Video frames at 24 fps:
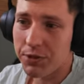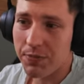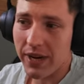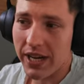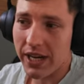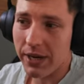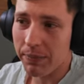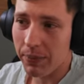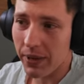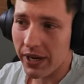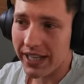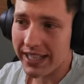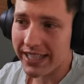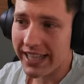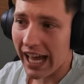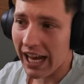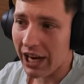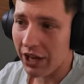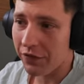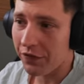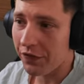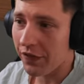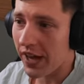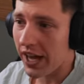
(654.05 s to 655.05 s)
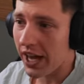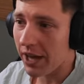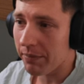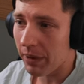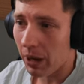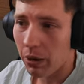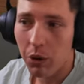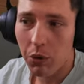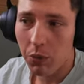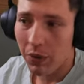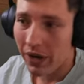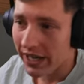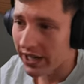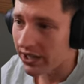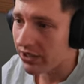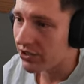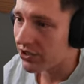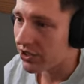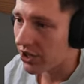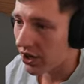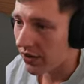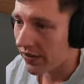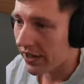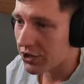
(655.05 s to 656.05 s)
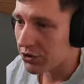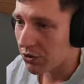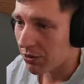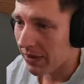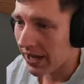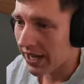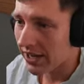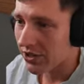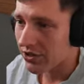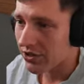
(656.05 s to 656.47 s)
It's been a pretty dull affair, but we're winning, so that's what